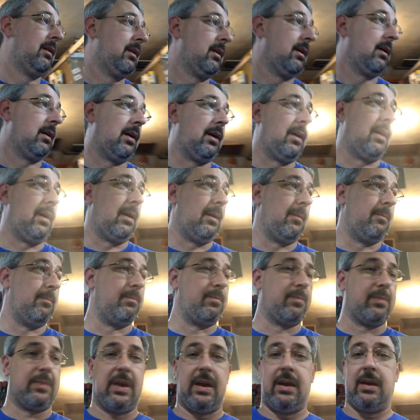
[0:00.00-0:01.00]

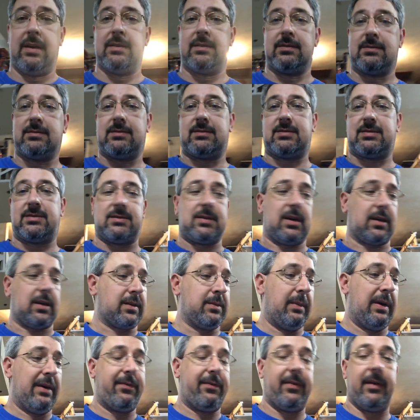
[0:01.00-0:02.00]
and it stuck to
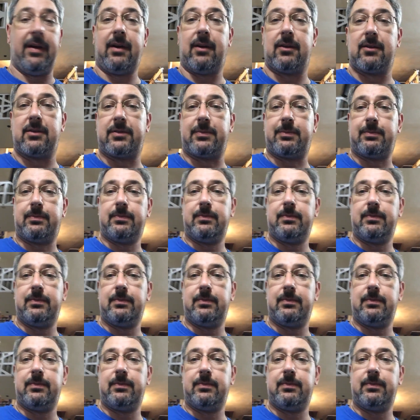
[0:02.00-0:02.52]
my fingers